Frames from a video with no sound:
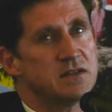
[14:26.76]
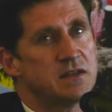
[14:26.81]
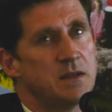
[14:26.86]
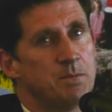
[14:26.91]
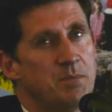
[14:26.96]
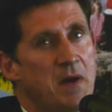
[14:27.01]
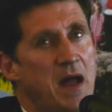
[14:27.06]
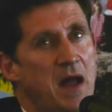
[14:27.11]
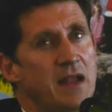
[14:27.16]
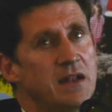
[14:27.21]
the
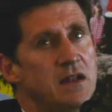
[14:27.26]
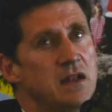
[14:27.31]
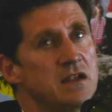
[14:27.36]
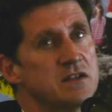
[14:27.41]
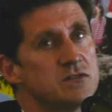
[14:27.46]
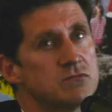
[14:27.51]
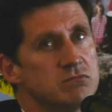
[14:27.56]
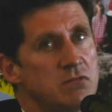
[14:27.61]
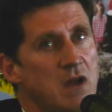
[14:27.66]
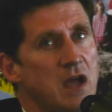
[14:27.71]
battle is
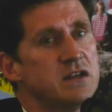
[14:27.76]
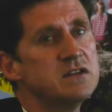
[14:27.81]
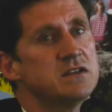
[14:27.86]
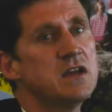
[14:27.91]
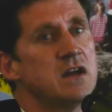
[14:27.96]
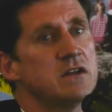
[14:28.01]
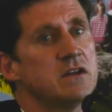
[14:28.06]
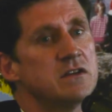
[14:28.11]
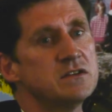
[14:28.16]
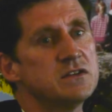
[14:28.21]
right
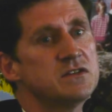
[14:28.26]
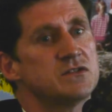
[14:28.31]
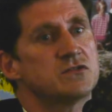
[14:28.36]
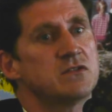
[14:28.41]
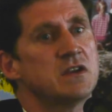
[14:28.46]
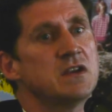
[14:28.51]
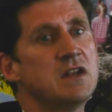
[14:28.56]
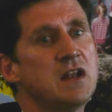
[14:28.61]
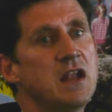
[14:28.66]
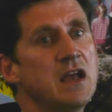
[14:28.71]
down on the
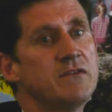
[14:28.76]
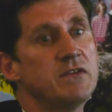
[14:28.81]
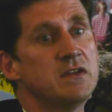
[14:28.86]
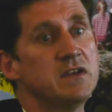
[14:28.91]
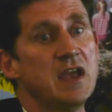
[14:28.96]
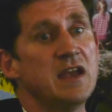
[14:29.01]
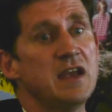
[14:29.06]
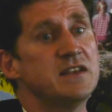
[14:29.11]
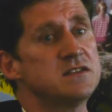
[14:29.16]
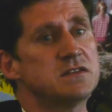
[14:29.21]
street level.
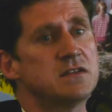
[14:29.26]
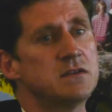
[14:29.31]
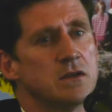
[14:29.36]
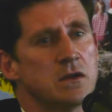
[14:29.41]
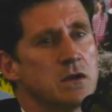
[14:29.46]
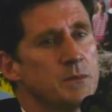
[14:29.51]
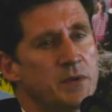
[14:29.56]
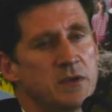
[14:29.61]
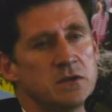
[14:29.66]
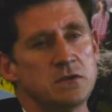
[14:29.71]
Yes, the
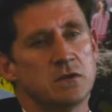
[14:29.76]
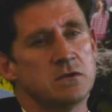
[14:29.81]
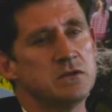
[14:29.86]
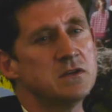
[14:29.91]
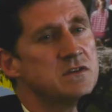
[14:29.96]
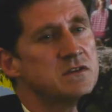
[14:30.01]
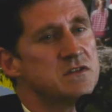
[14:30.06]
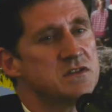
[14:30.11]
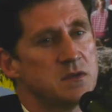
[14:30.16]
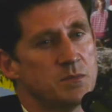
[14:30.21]
European Union
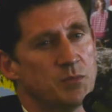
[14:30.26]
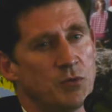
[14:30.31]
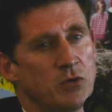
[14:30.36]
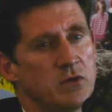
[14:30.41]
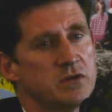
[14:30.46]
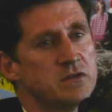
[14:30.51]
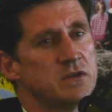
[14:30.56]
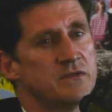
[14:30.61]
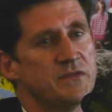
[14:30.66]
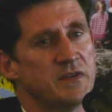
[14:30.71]
is
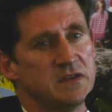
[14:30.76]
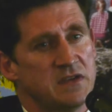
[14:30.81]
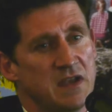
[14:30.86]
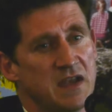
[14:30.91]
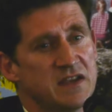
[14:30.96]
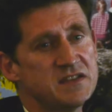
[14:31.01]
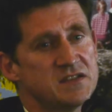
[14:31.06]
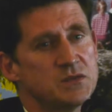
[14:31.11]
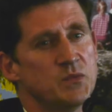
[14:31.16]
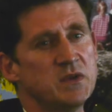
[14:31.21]
supportive, and
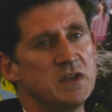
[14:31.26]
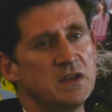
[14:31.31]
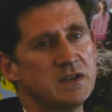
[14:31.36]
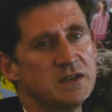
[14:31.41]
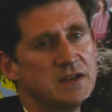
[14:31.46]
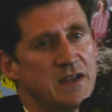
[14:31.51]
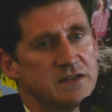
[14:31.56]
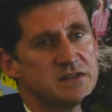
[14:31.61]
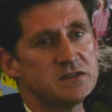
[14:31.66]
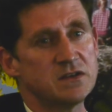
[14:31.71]
yes, we can
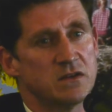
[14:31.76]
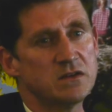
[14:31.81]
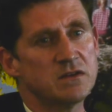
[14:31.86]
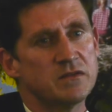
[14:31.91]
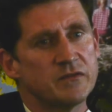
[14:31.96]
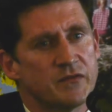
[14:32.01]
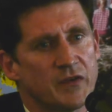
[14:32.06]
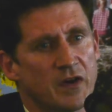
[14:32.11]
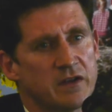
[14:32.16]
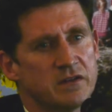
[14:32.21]
get certain
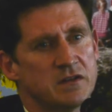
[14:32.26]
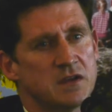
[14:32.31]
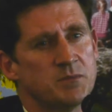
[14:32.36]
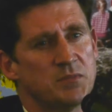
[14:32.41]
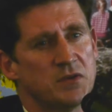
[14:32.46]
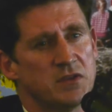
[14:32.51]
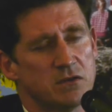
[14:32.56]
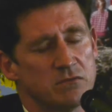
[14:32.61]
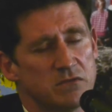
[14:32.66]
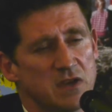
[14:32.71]
funding, but
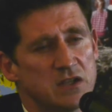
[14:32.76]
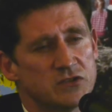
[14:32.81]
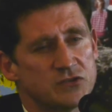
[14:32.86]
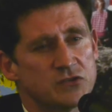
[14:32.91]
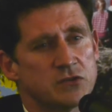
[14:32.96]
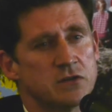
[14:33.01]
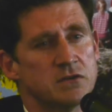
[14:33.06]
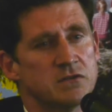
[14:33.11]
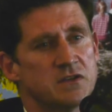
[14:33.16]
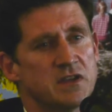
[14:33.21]
the real
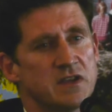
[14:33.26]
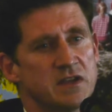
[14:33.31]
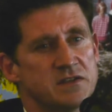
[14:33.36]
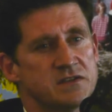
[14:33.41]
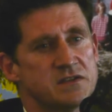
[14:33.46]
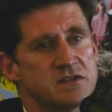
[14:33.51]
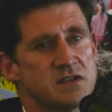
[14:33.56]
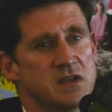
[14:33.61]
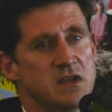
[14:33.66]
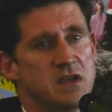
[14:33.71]
truth
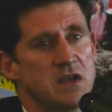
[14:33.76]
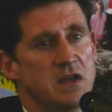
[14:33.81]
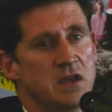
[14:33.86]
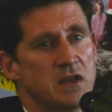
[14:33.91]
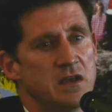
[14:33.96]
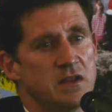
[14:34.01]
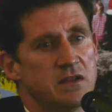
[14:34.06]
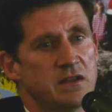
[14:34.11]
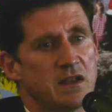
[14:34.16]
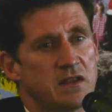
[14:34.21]
is
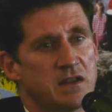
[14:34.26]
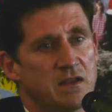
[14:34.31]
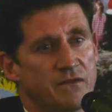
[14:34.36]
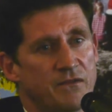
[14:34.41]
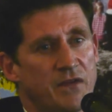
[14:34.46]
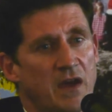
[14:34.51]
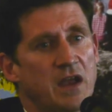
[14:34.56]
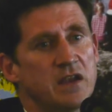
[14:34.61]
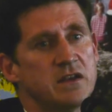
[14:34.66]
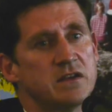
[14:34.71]
that the
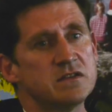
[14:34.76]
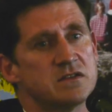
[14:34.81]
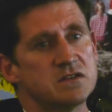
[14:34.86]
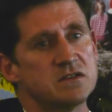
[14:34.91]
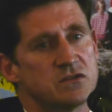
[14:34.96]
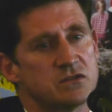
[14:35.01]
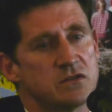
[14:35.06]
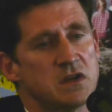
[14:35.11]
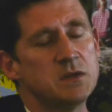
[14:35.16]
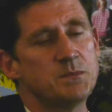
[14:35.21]
fight is
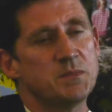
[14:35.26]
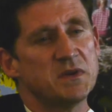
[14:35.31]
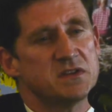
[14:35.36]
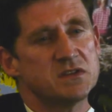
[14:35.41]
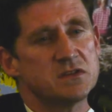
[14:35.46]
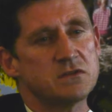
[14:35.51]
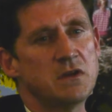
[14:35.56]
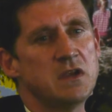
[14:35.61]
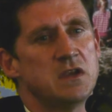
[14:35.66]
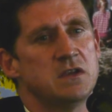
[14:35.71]
street by
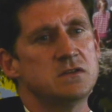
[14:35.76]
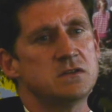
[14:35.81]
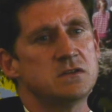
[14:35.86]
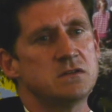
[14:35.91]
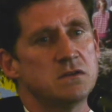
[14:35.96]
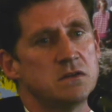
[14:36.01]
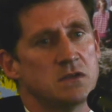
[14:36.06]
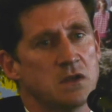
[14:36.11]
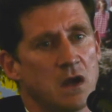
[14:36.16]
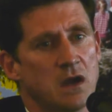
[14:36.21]
street,
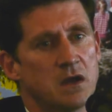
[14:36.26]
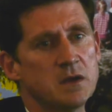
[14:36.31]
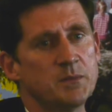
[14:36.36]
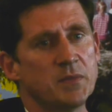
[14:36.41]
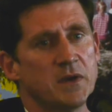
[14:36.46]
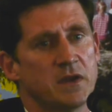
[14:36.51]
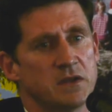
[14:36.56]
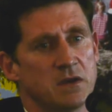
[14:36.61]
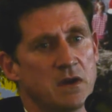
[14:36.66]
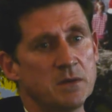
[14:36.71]
yard by
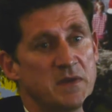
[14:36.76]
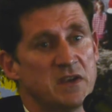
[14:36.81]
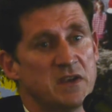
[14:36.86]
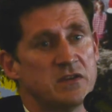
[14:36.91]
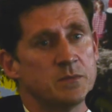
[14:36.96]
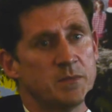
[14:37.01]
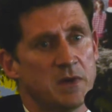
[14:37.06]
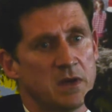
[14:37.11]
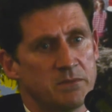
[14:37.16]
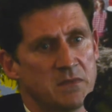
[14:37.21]
yard, metre
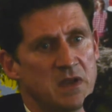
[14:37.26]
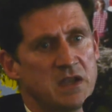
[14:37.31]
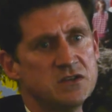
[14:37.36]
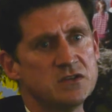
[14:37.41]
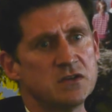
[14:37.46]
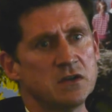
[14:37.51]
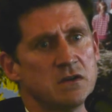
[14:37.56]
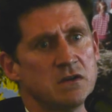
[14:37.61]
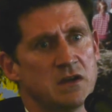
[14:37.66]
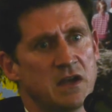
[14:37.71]
by
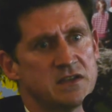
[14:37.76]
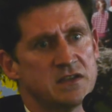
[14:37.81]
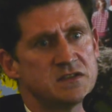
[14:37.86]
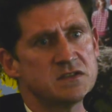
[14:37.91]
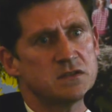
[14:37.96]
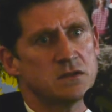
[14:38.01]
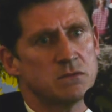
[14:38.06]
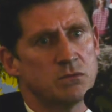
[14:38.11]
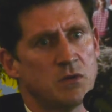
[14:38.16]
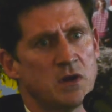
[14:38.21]
metre, as
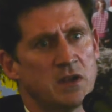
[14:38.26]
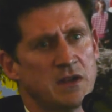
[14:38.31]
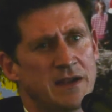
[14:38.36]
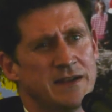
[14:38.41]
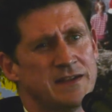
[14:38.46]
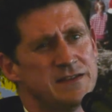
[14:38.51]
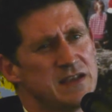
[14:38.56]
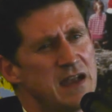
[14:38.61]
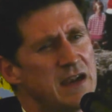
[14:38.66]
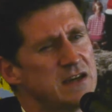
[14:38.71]
to what, and
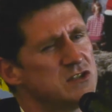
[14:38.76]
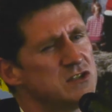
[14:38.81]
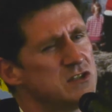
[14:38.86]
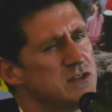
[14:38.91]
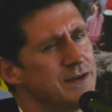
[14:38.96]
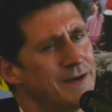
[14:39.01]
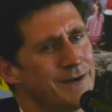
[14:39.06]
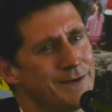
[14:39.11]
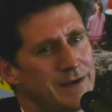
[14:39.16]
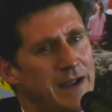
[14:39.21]
it's actually
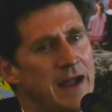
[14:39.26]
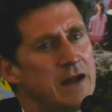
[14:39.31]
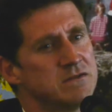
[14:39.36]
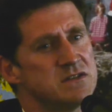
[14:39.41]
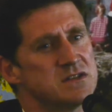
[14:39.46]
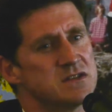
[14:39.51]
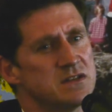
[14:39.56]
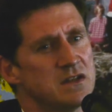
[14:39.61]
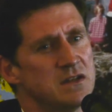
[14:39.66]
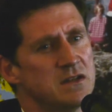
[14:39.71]
our
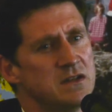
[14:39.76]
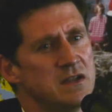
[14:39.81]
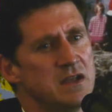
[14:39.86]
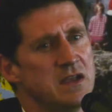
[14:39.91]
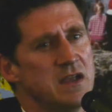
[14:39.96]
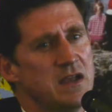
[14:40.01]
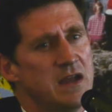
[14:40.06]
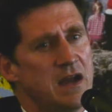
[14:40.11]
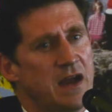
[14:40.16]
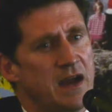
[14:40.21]
council,
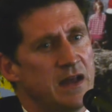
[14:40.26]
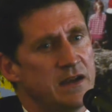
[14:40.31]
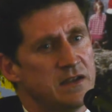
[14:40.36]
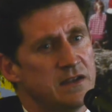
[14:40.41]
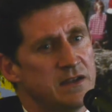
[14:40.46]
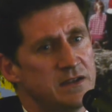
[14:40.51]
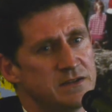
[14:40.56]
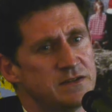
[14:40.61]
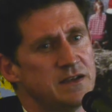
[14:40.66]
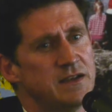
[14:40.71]
and
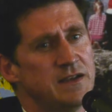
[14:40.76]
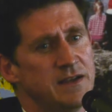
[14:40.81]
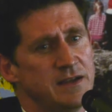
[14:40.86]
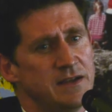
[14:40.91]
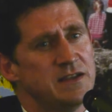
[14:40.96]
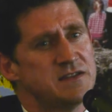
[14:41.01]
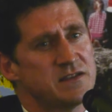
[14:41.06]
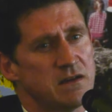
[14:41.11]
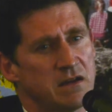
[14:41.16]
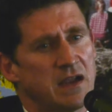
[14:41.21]
it
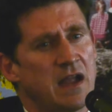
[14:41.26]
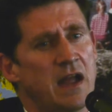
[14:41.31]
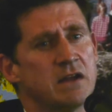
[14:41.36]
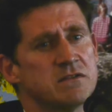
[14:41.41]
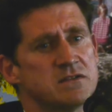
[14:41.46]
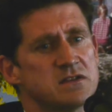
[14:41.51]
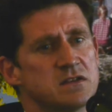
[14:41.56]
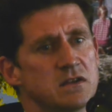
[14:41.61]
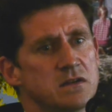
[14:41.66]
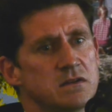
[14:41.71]
is our
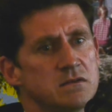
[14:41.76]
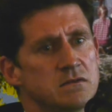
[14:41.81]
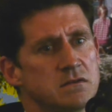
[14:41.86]
council.